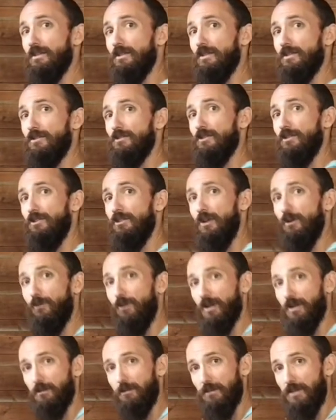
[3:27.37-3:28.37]
So you don't
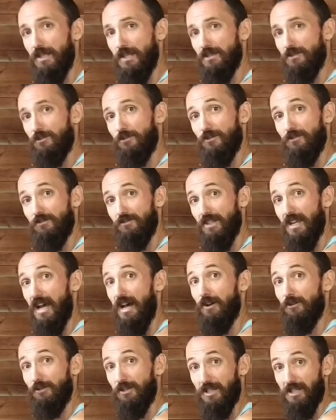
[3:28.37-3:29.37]
want to be sort of
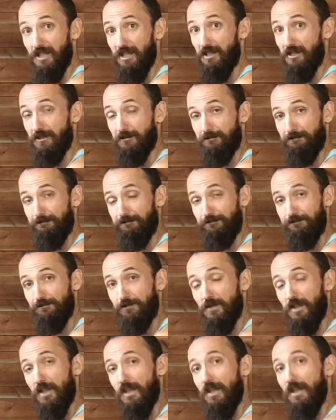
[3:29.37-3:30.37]
down here.
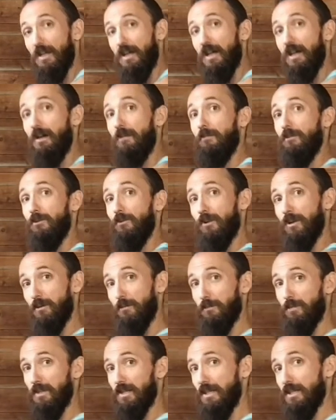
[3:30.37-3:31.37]
You want
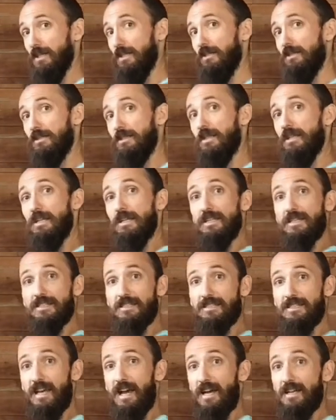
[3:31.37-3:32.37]
to be
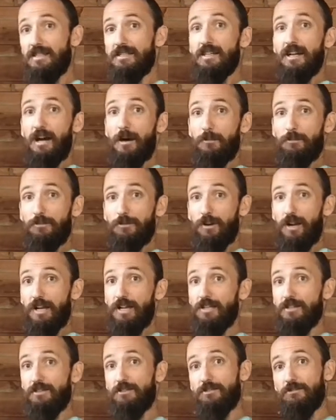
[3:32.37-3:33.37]
stacked
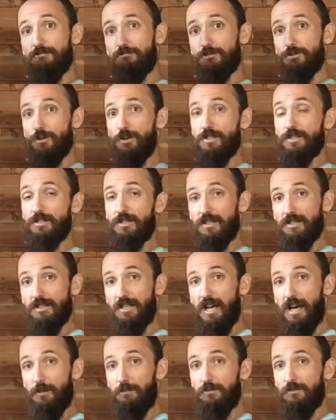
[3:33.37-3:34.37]
upright, joints on
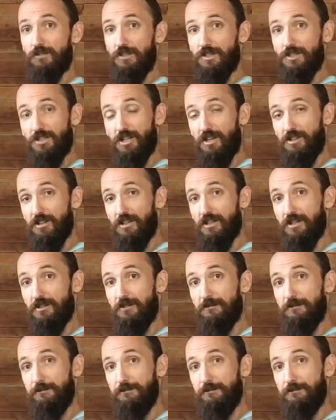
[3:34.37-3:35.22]
top of each other.